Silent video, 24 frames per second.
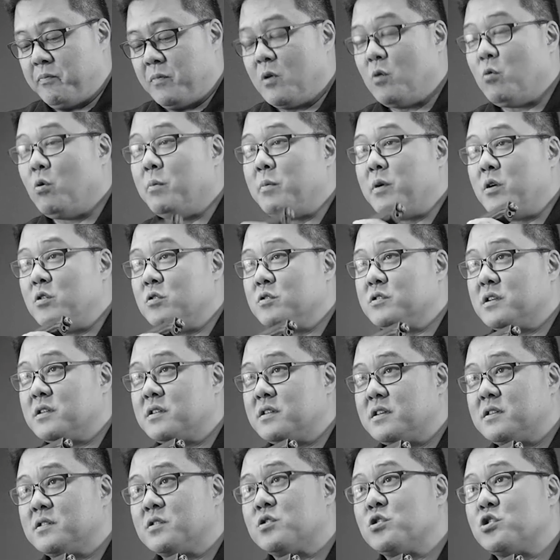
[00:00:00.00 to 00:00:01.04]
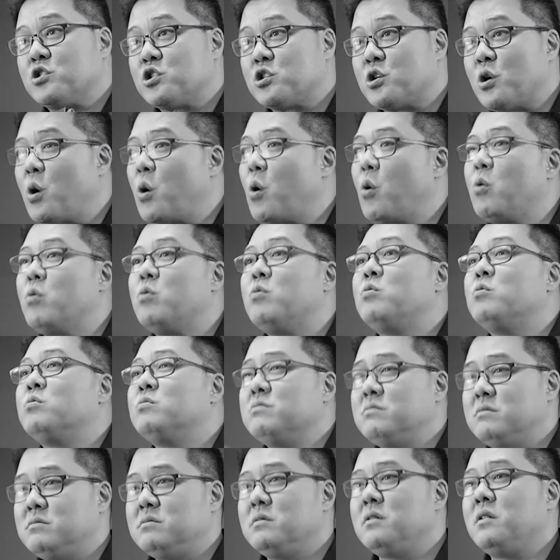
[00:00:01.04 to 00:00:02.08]
We'll be using this to show
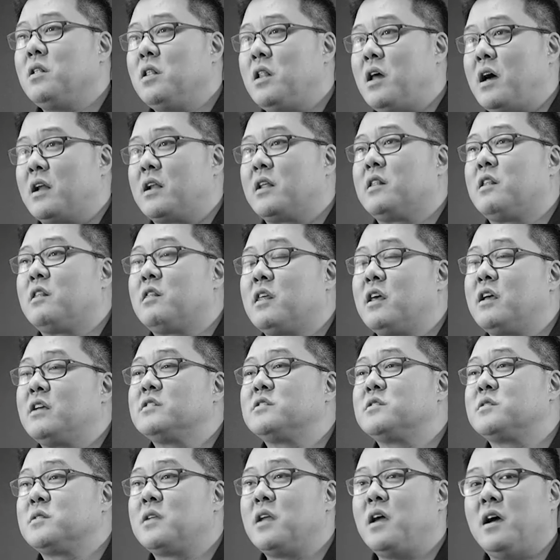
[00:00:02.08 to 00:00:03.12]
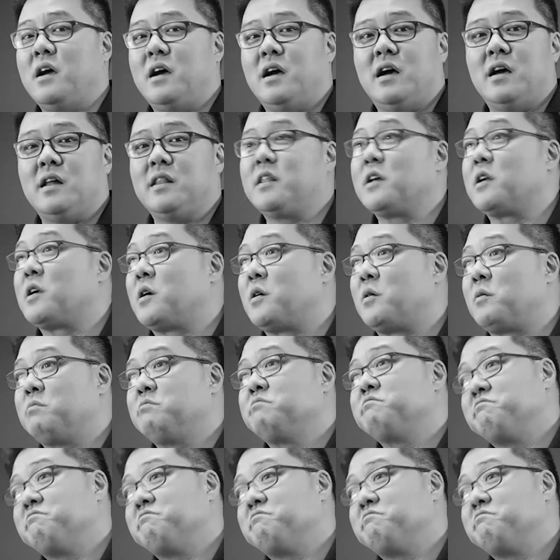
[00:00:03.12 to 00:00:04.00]
a lot of the things that are